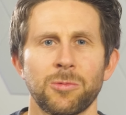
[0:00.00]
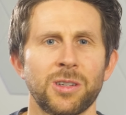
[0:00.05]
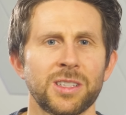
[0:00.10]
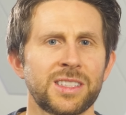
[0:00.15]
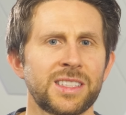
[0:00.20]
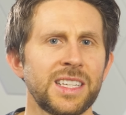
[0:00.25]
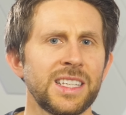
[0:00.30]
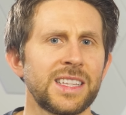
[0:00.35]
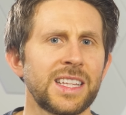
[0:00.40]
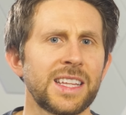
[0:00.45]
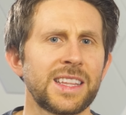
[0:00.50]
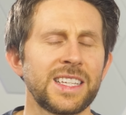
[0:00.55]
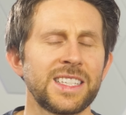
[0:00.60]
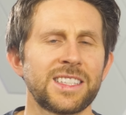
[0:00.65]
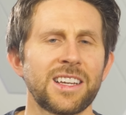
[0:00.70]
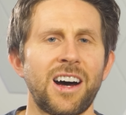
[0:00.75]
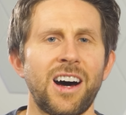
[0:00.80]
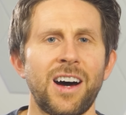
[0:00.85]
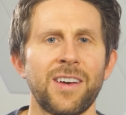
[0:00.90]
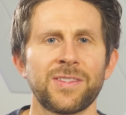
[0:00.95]
We'll see that
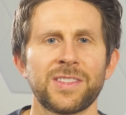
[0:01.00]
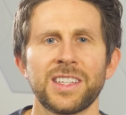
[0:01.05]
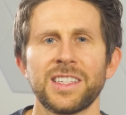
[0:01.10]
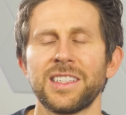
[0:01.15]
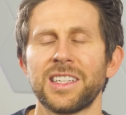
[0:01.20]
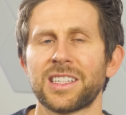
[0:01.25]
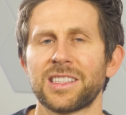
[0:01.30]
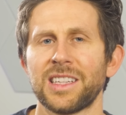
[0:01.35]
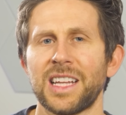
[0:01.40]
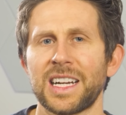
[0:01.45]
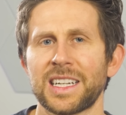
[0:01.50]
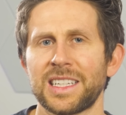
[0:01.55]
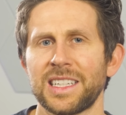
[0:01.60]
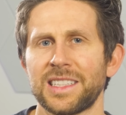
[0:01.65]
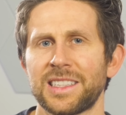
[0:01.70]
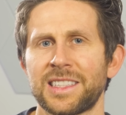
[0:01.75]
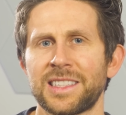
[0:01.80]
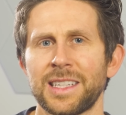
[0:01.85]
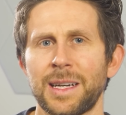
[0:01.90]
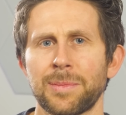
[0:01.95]
these often
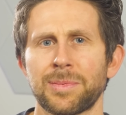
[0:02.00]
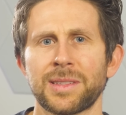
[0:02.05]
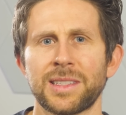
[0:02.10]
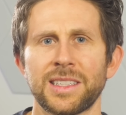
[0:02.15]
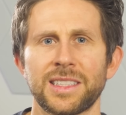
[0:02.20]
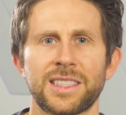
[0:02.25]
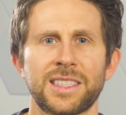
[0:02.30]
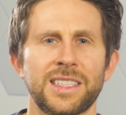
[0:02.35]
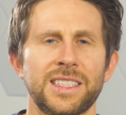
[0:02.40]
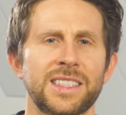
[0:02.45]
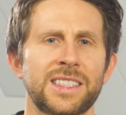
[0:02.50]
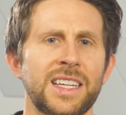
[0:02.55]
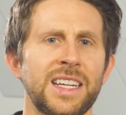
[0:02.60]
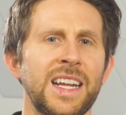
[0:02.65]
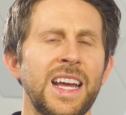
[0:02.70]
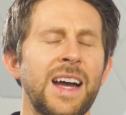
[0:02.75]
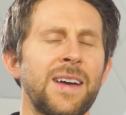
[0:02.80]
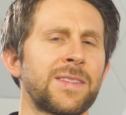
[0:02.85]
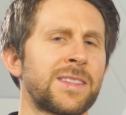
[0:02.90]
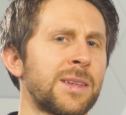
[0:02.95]
neglected substances can
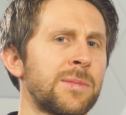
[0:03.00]
have